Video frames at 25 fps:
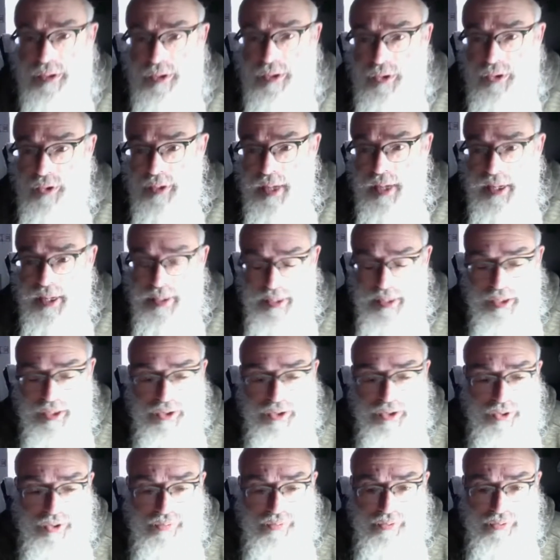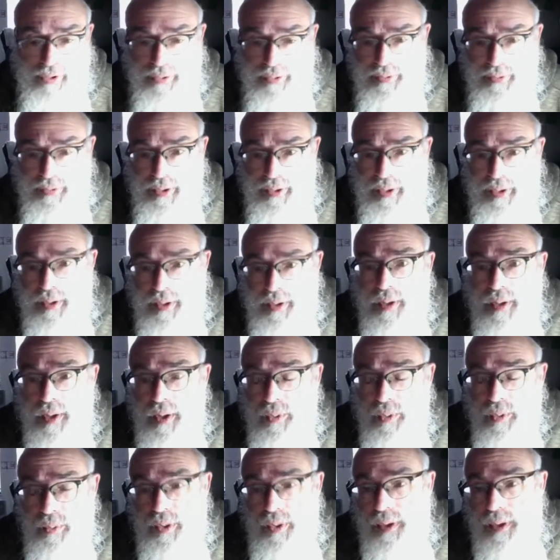You're not interfering
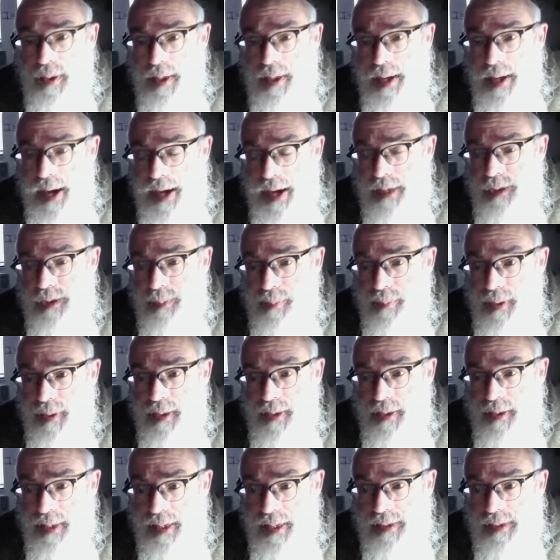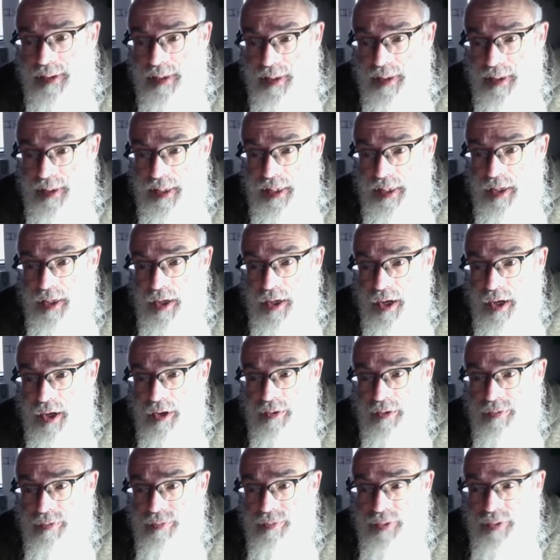with the cosmic destiny
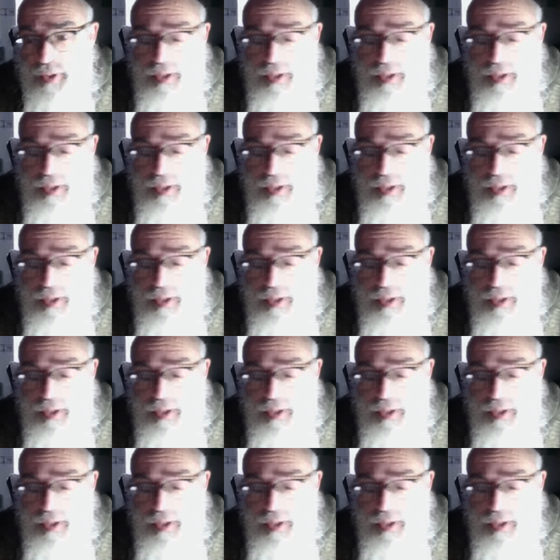of